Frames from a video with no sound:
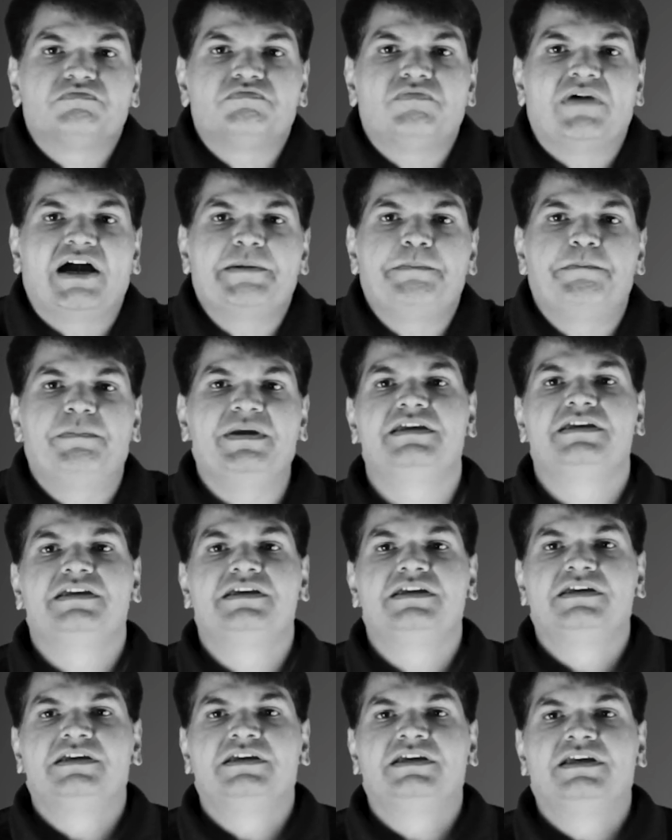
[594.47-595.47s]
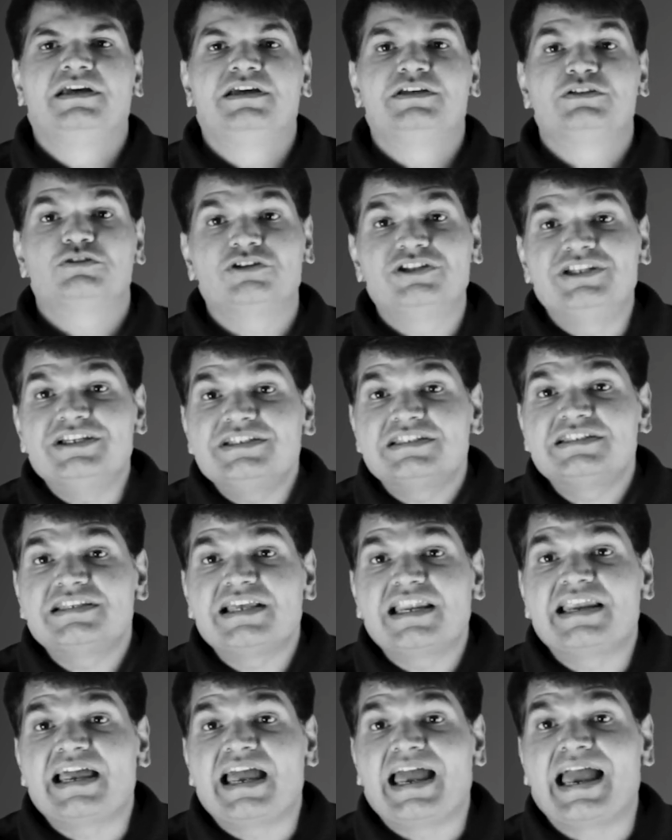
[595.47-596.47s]
Might be. So this is
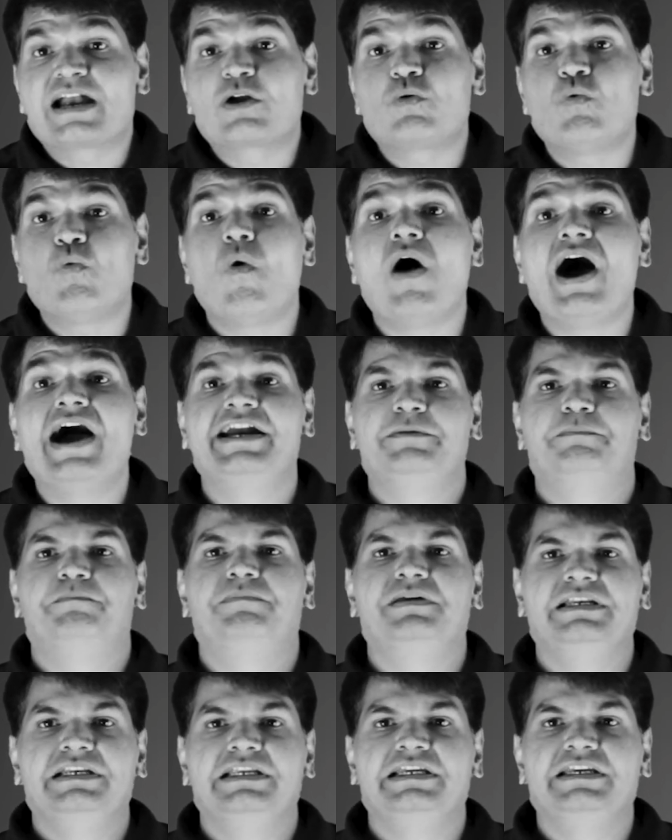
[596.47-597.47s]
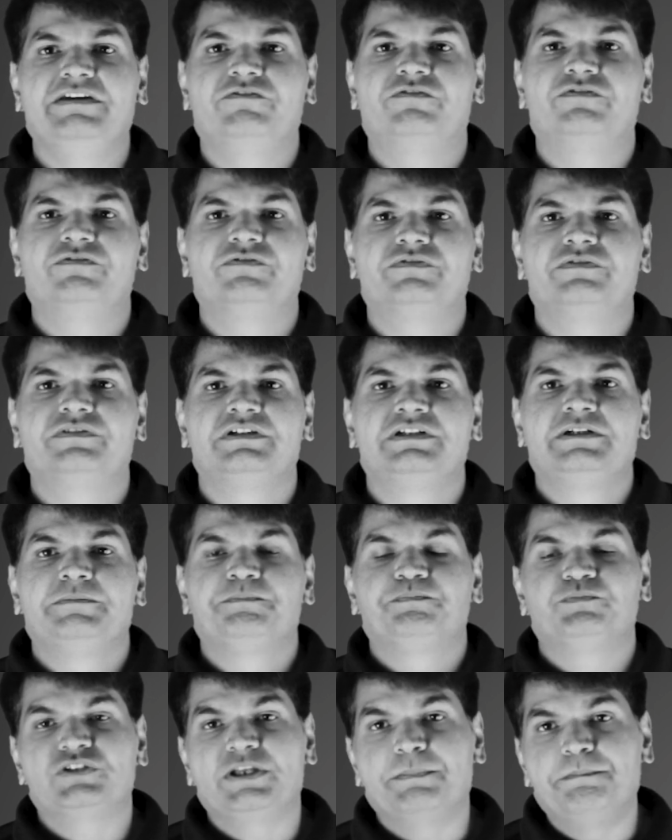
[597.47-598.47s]
an acquired belief.
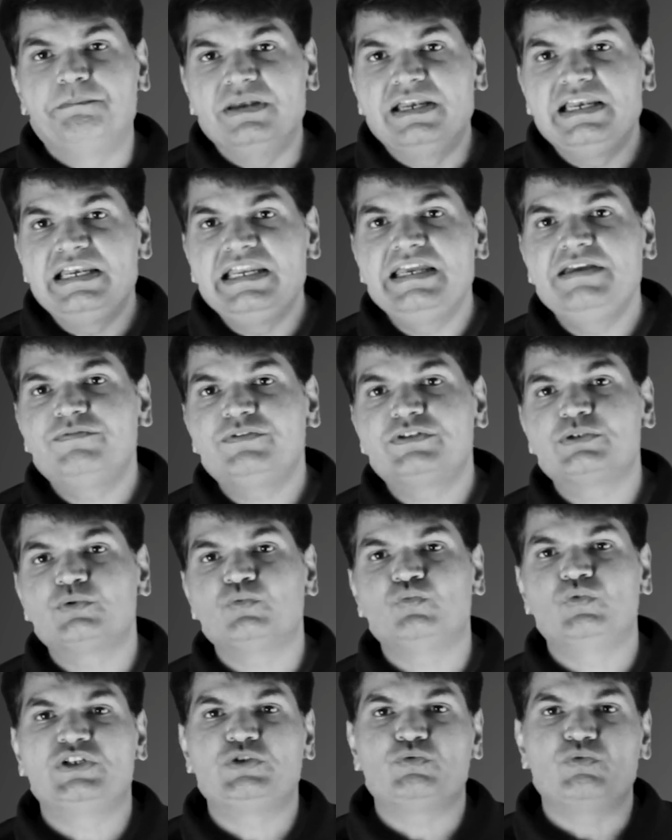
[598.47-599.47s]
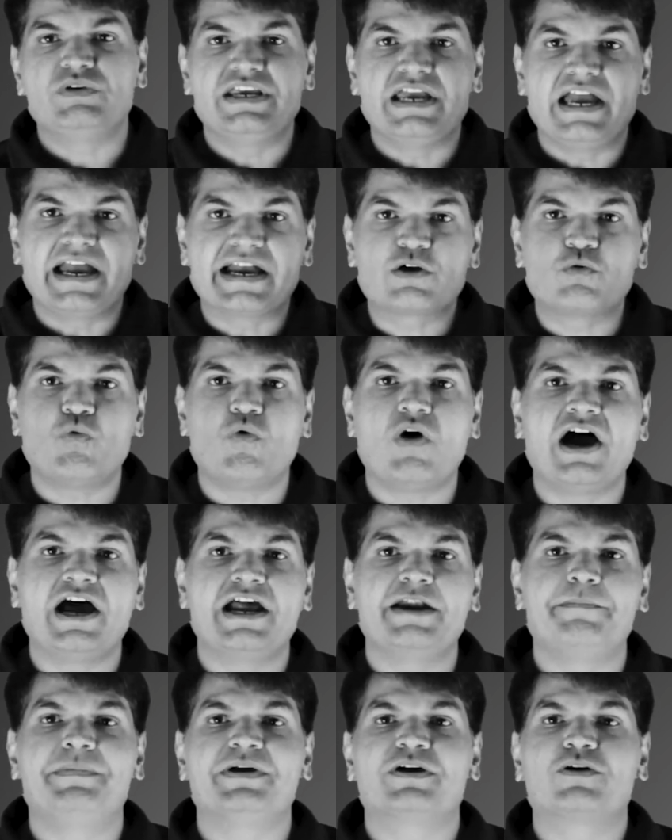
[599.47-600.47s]
the beliefs which we
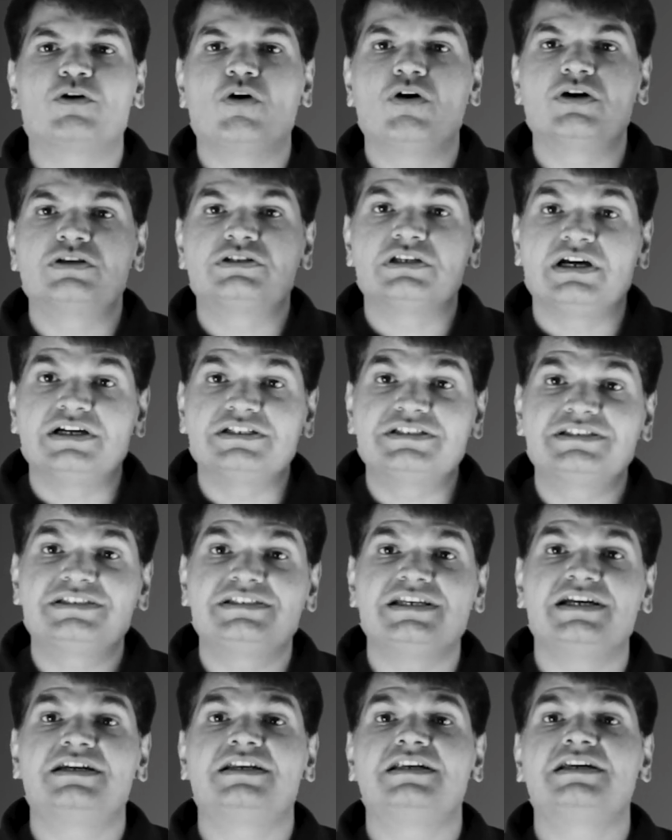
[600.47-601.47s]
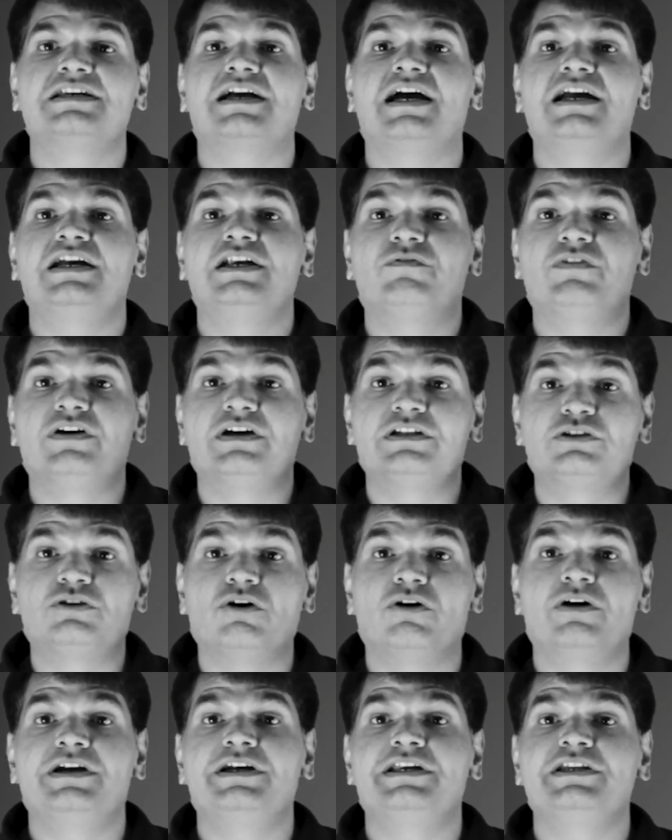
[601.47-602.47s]
acquire because a certain kind of
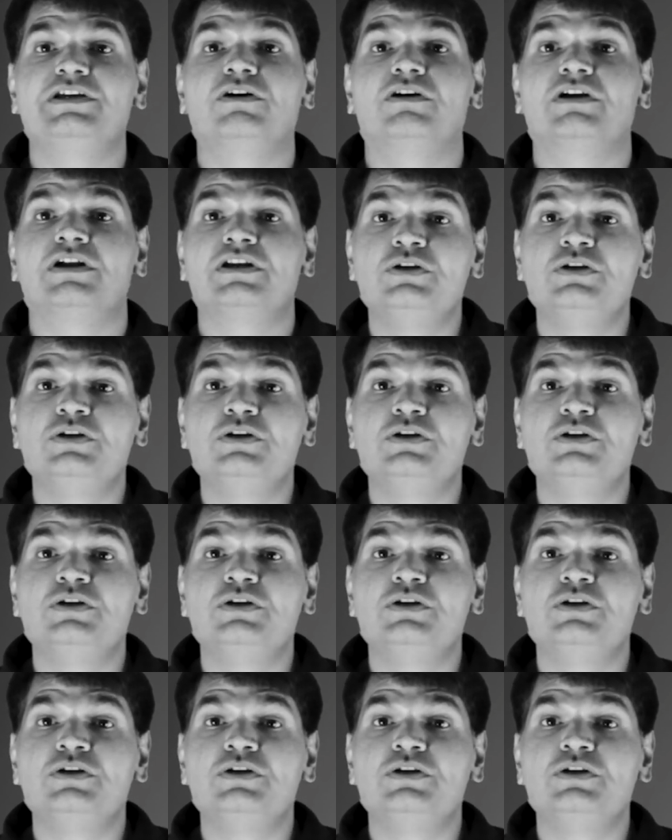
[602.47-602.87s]
authority or a